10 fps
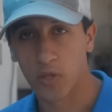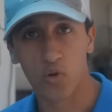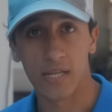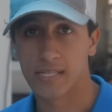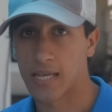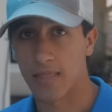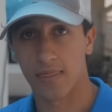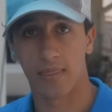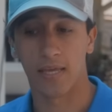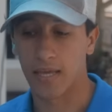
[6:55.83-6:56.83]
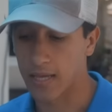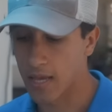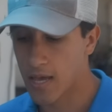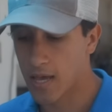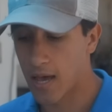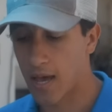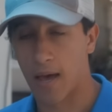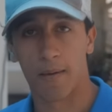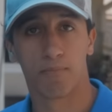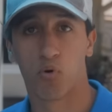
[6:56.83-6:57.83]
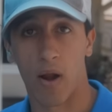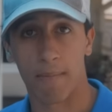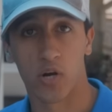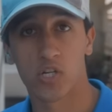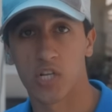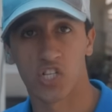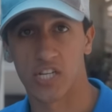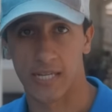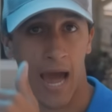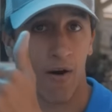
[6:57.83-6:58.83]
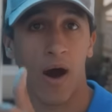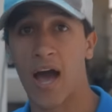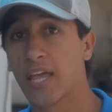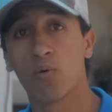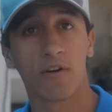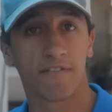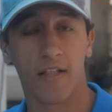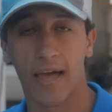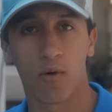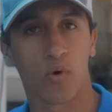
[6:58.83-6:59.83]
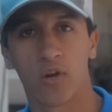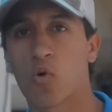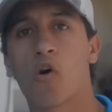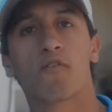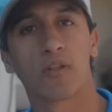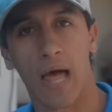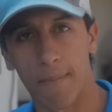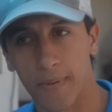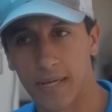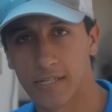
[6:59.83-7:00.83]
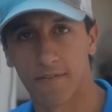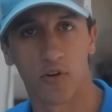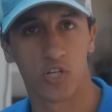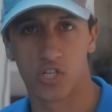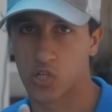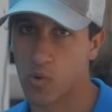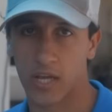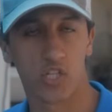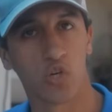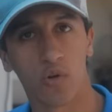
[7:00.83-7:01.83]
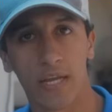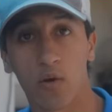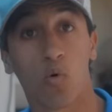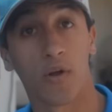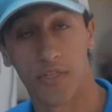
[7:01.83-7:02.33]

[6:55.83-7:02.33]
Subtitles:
You can set the parameters, such as how high you want to fly it, what your overlap is if you're just doing a 2D or a